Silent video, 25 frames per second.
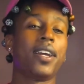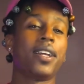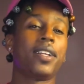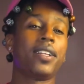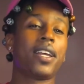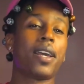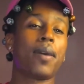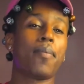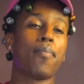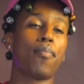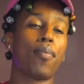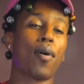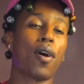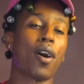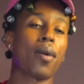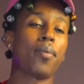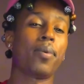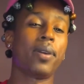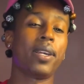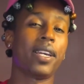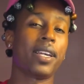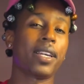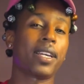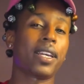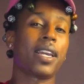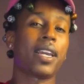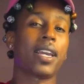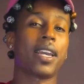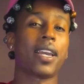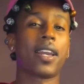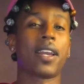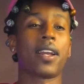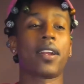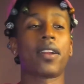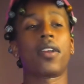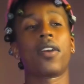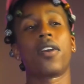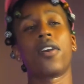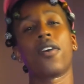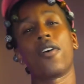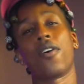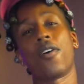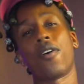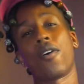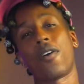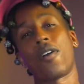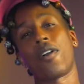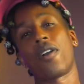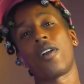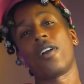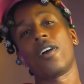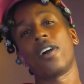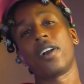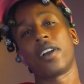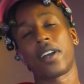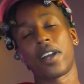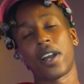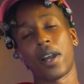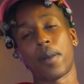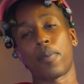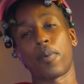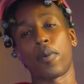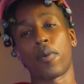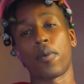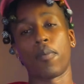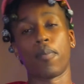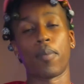that Barbie and Ken are a couple.